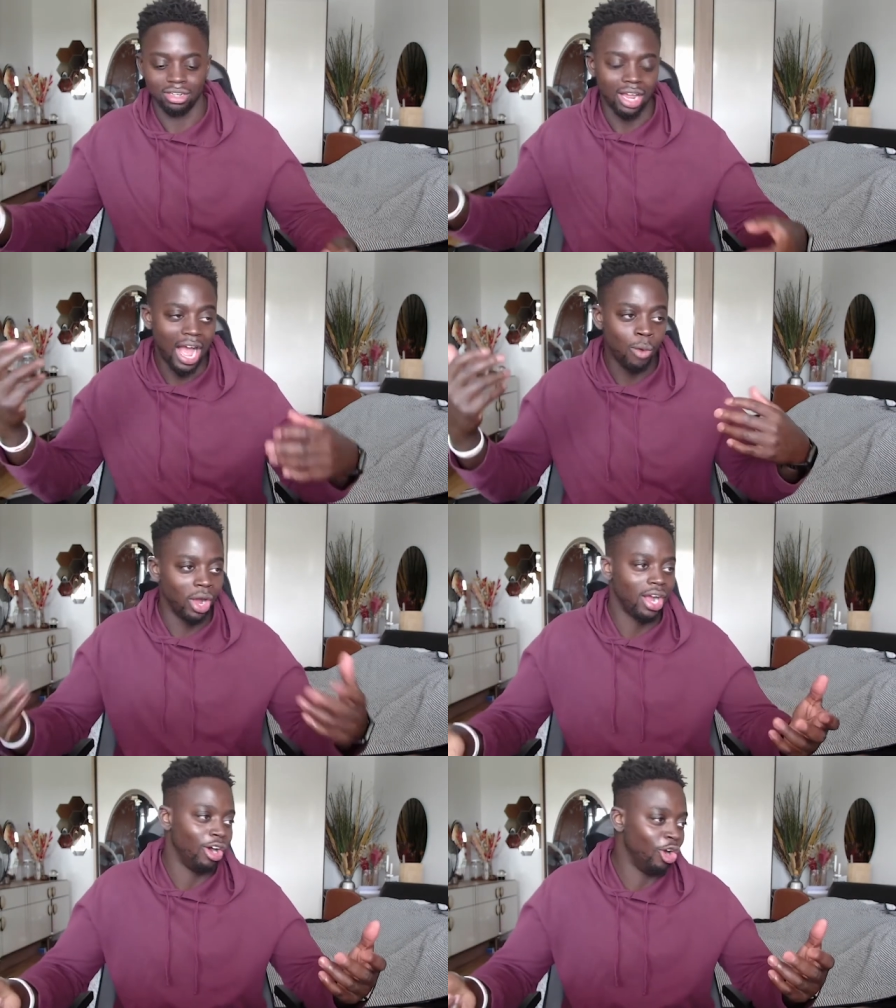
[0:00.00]
I
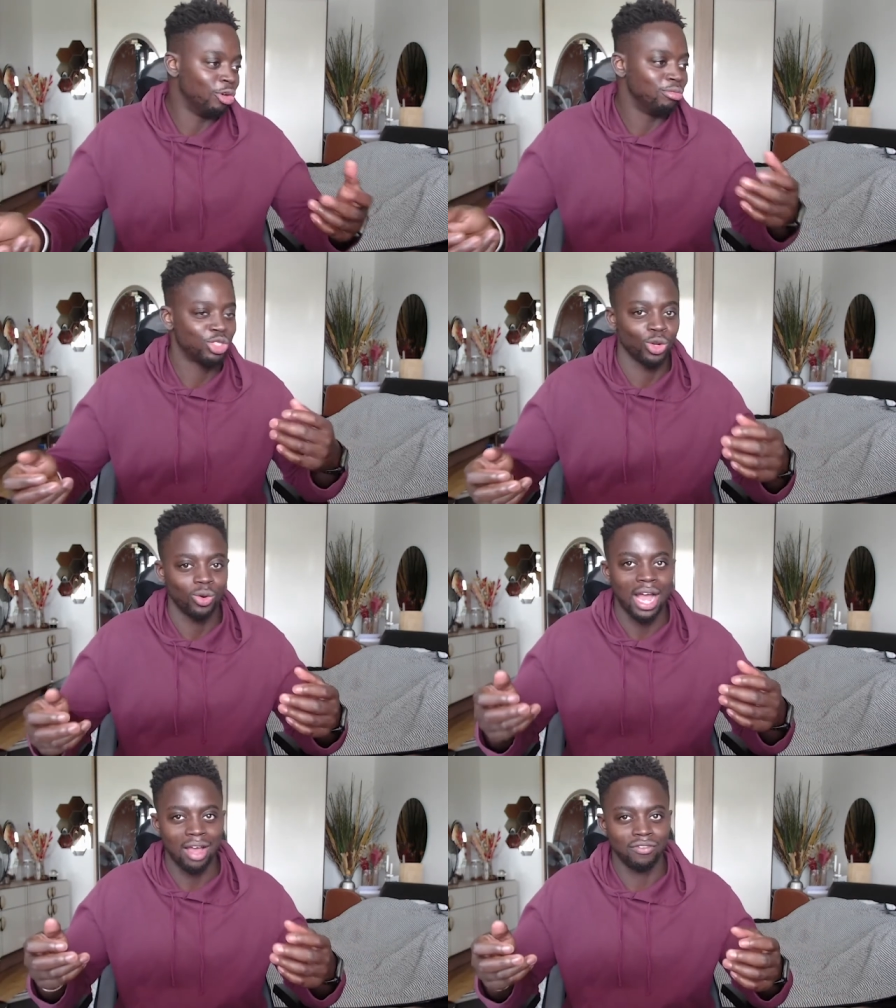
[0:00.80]
work at home, so
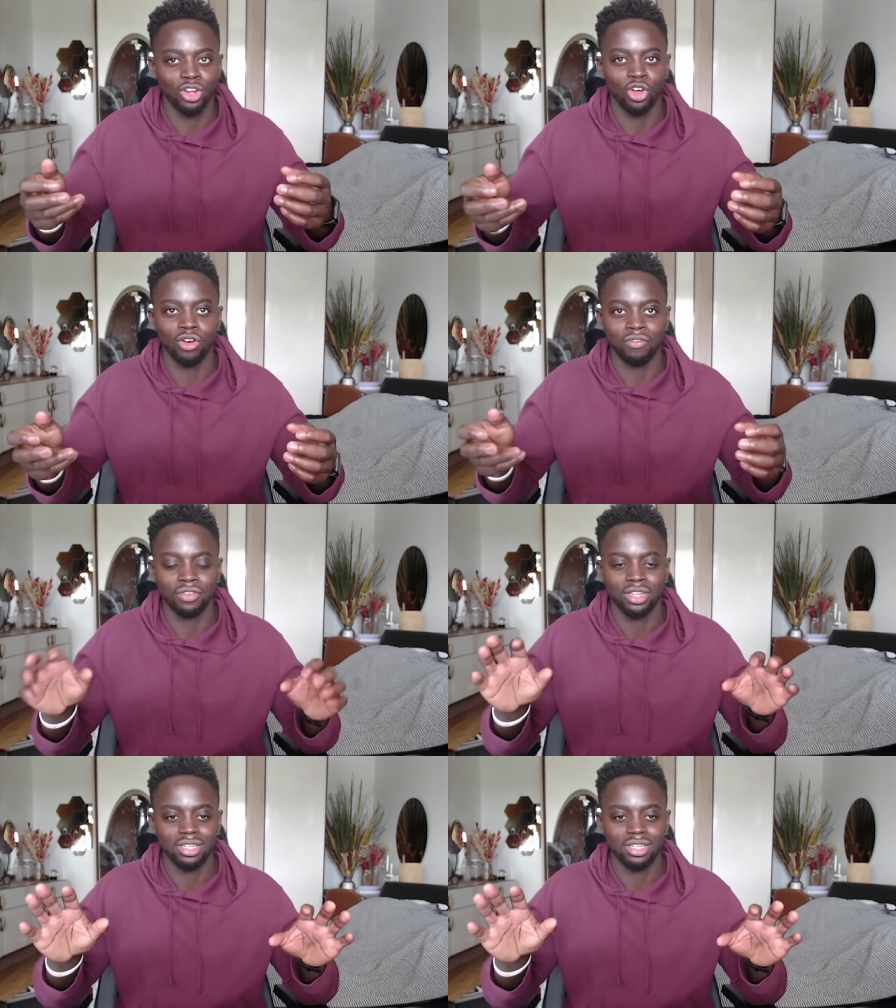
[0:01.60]
I have a lot of